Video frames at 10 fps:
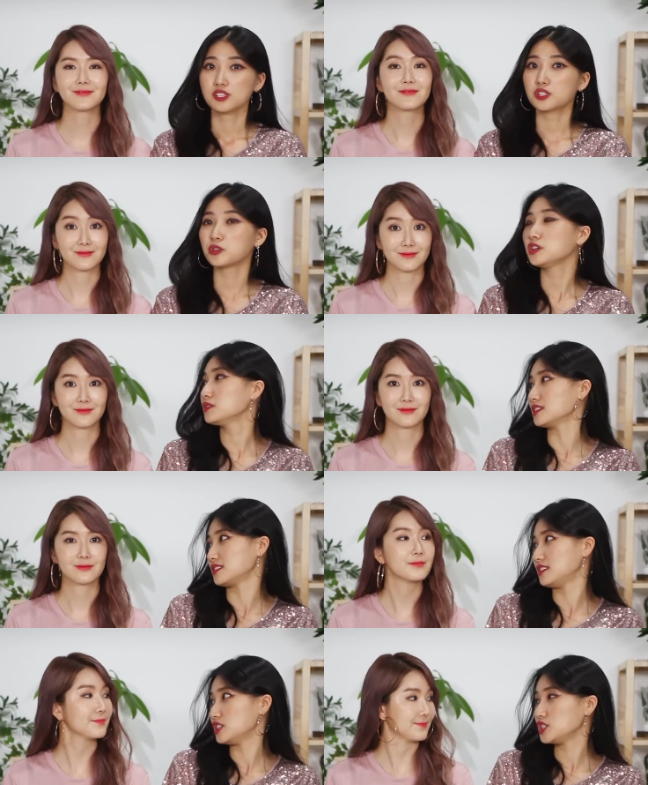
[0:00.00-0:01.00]
Speaker 1: So
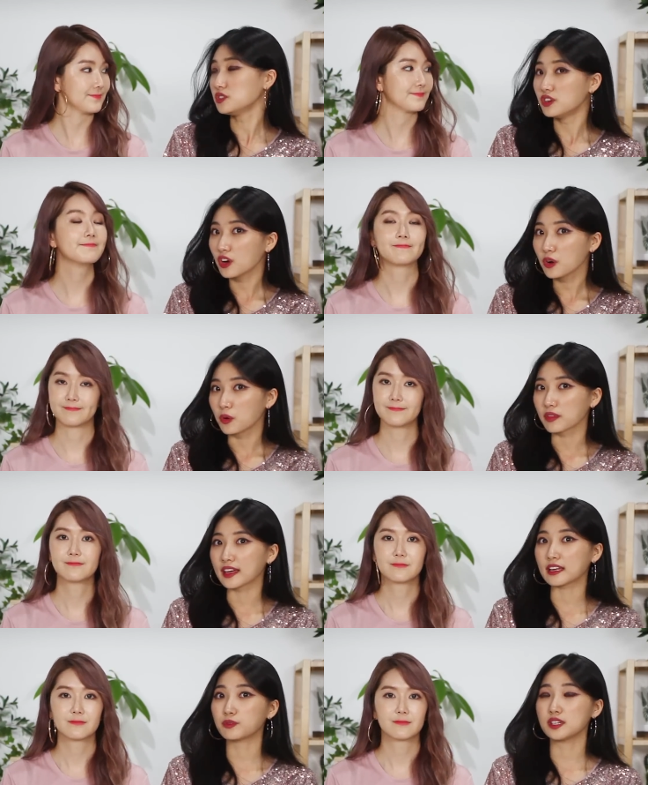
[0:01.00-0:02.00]
Eunice, did you know
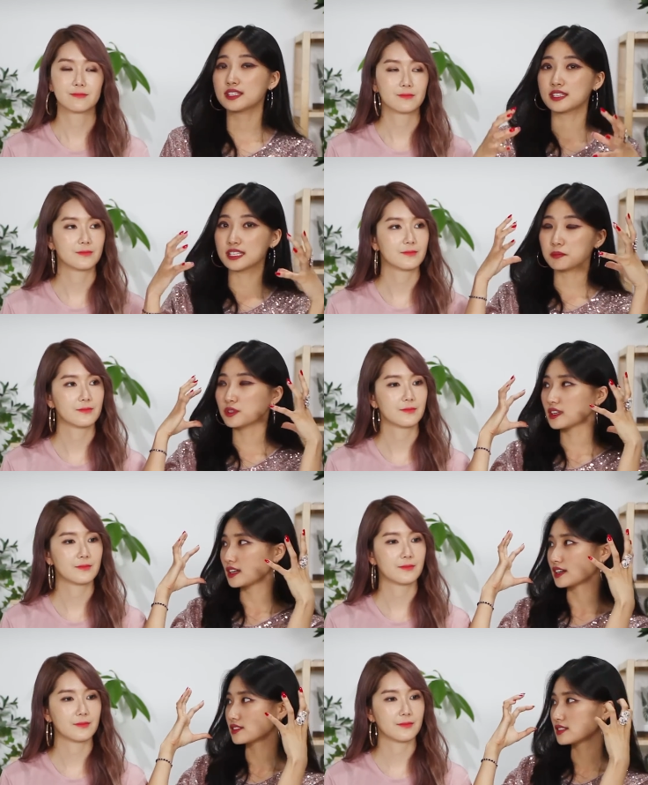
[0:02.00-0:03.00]
that if we
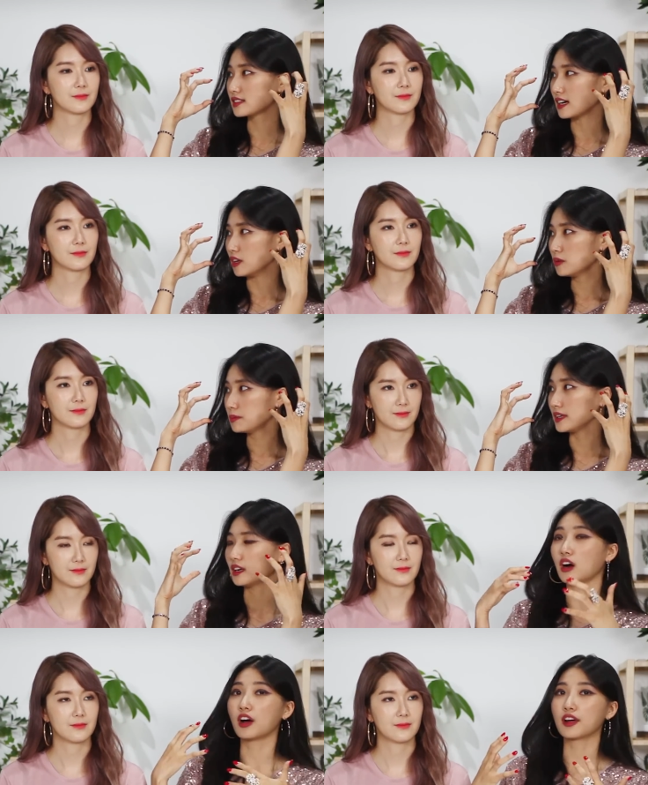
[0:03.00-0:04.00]
stimulate our scalp, it
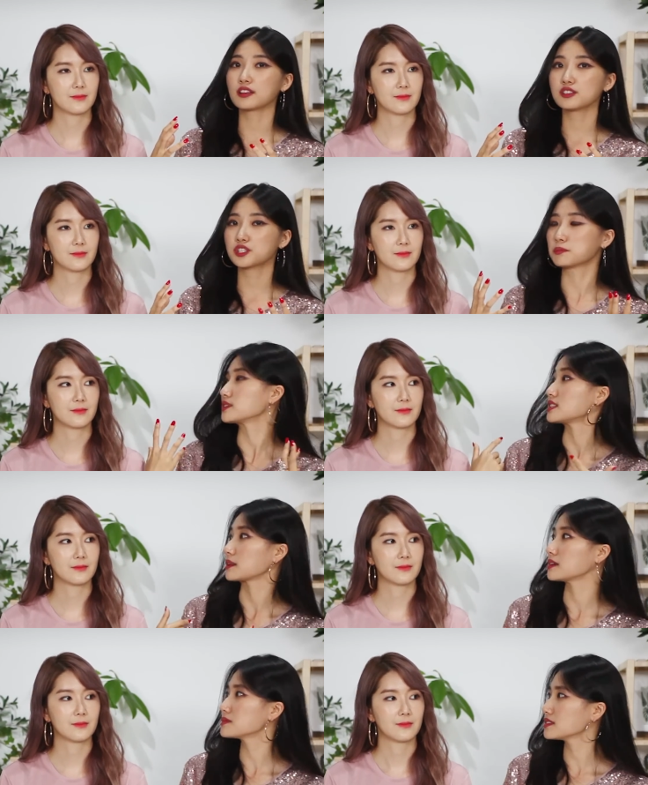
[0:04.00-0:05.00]
hardens to
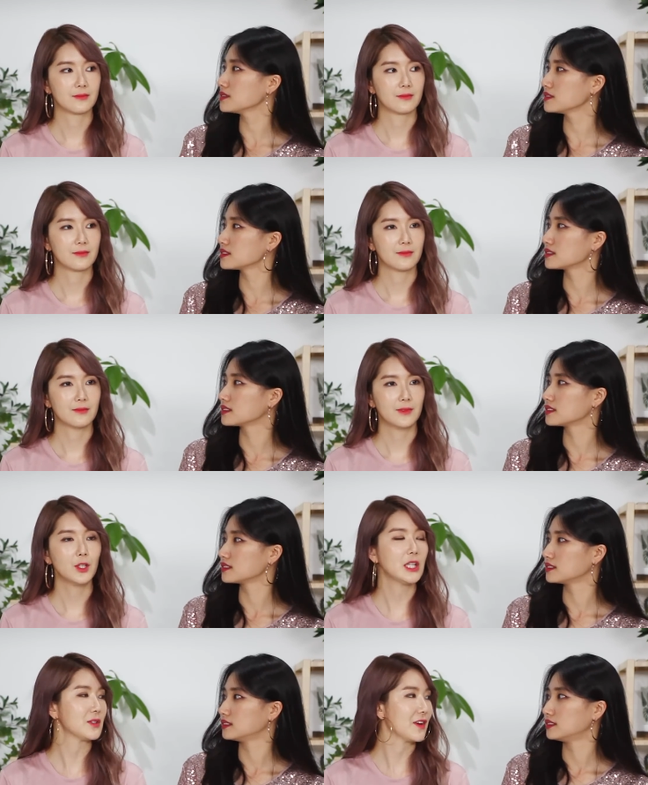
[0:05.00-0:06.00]
protect themselves?
Speaker 2: No,
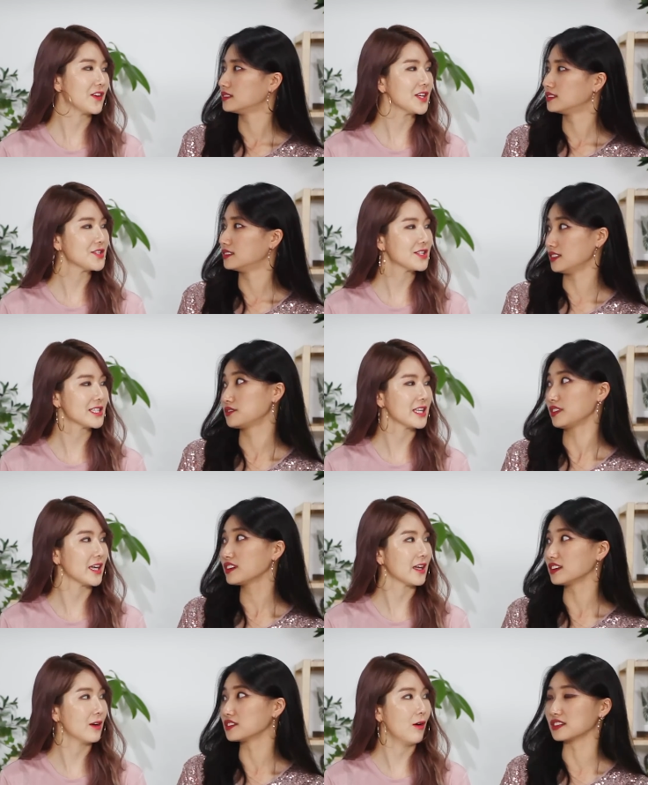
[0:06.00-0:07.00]
that's very interesting.
Speaker 1: It's
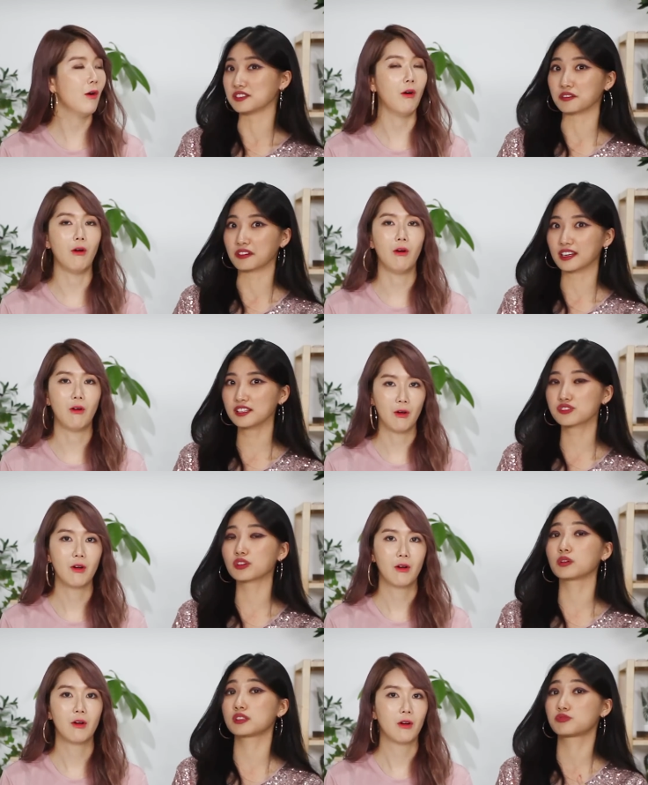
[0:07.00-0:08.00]
very interesting, oh. right?
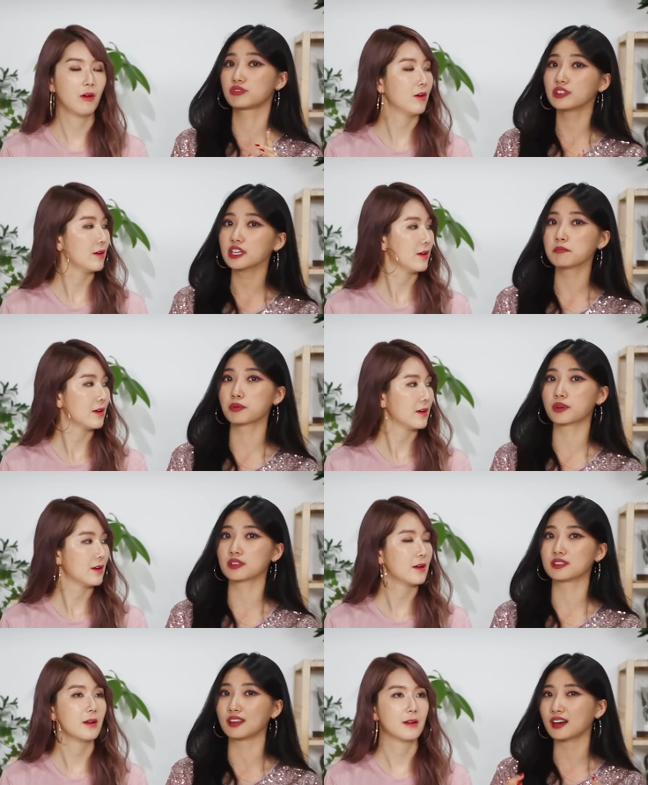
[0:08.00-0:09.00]
So it's really important
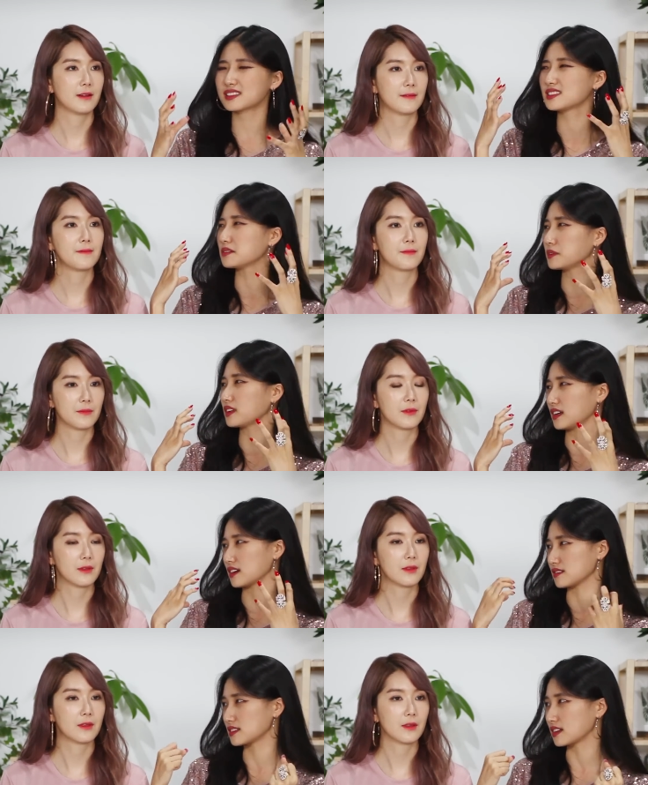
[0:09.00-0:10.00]
to not stimulate
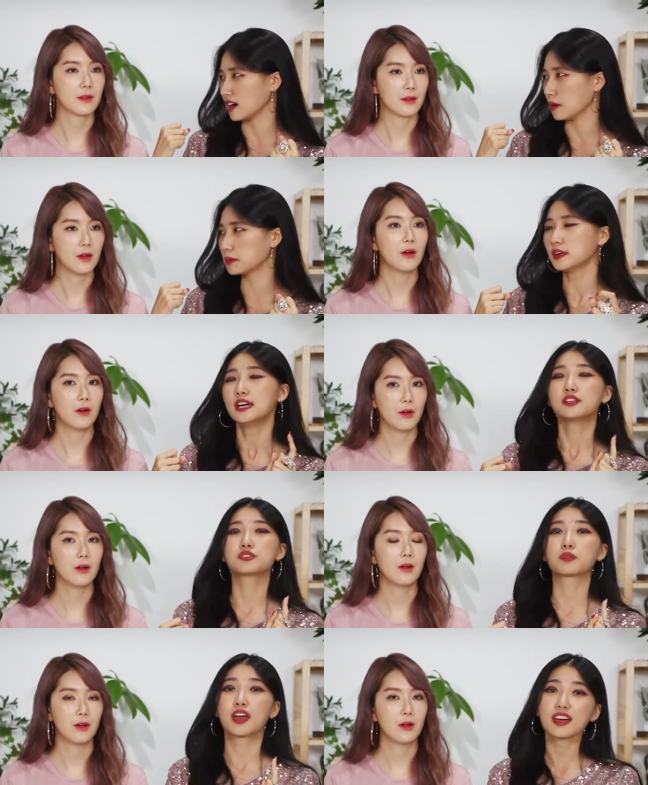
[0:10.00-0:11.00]
our scalp. Oh.
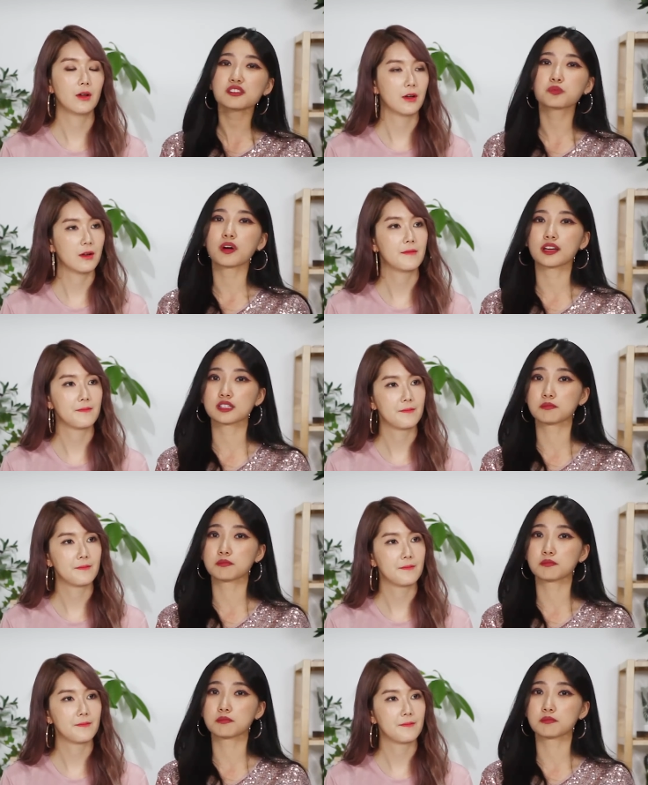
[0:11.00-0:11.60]
So that is why it's